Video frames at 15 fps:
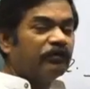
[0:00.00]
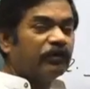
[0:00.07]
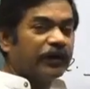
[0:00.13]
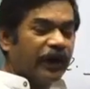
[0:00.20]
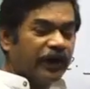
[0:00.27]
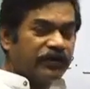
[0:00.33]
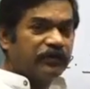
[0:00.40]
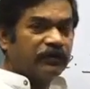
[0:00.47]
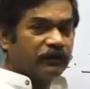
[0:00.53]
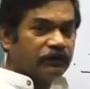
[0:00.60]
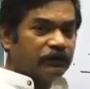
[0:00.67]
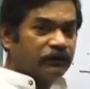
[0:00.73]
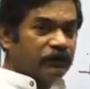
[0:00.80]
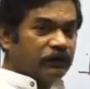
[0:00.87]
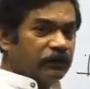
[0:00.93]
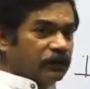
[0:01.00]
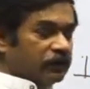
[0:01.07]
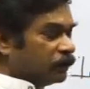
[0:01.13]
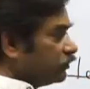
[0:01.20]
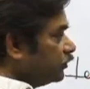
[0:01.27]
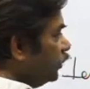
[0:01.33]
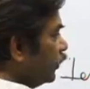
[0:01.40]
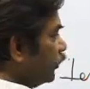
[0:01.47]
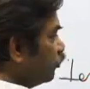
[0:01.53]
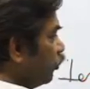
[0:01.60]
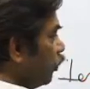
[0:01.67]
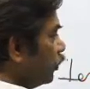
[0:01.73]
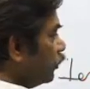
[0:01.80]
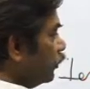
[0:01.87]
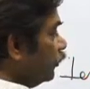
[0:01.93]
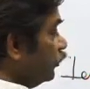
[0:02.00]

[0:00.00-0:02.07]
directions, third is what?